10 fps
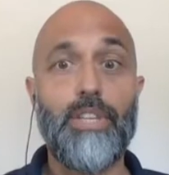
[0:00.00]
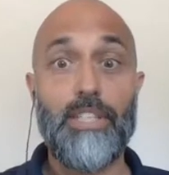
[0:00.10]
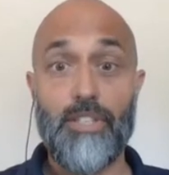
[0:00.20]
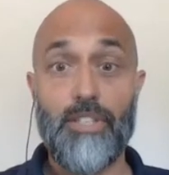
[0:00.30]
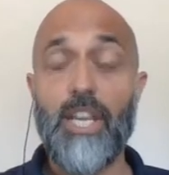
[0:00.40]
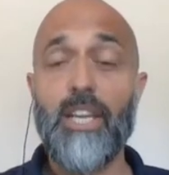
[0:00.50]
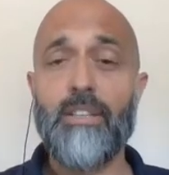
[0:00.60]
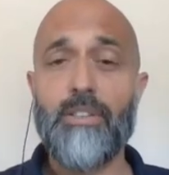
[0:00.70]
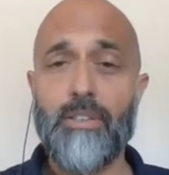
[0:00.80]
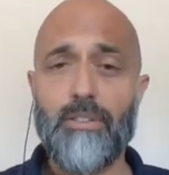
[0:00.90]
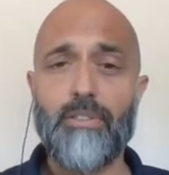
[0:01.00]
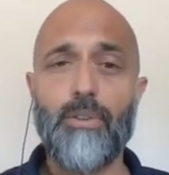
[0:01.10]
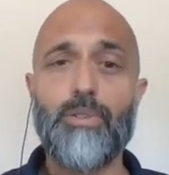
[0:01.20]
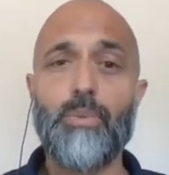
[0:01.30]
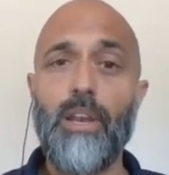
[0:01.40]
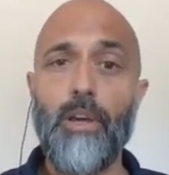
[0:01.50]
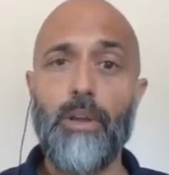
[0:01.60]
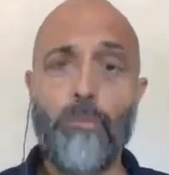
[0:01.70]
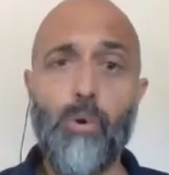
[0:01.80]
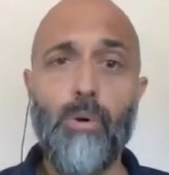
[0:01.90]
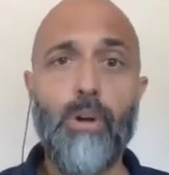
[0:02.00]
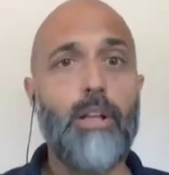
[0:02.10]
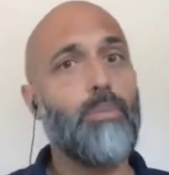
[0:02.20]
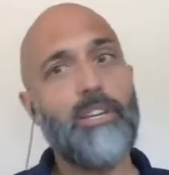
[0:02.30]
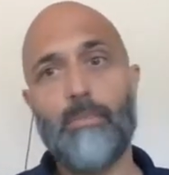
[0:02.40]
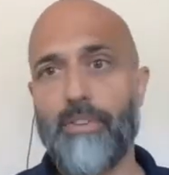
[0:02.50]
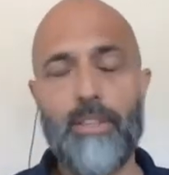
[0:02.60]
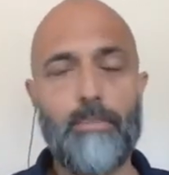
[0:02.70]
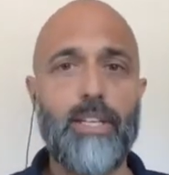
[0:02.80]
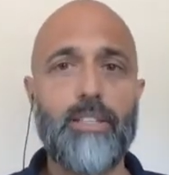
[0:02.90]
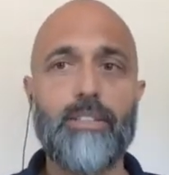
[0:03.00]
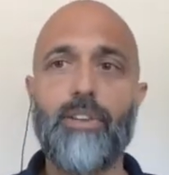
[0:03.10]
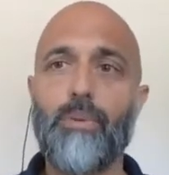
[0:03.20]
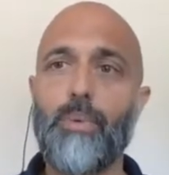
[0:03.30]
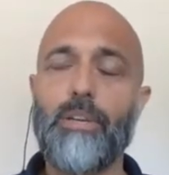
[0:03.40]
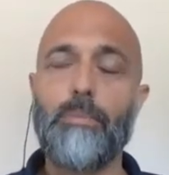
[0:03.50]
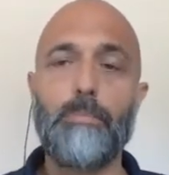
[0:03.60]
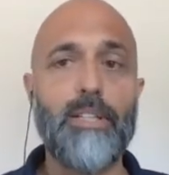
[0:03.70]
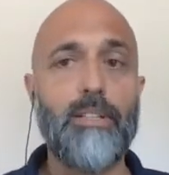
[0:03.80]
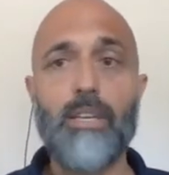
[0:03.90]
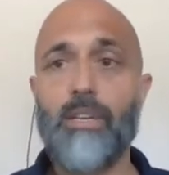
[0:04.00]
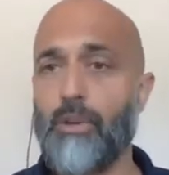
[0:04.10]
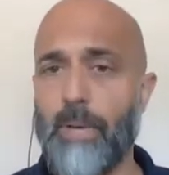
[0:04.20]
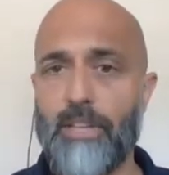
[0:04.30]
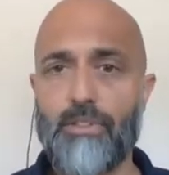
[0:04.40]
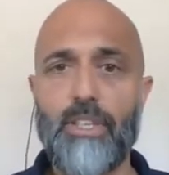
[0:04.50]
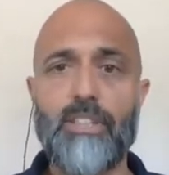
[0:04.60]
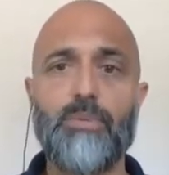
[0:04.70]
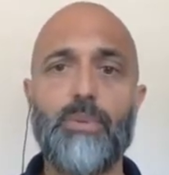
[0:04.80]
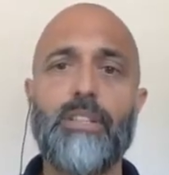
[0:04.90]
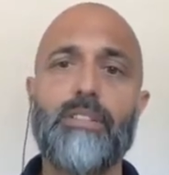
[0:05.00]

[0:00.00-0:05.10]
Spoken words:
changes. So as we learn more, we can modify the metrics. We can build in new metrics. We can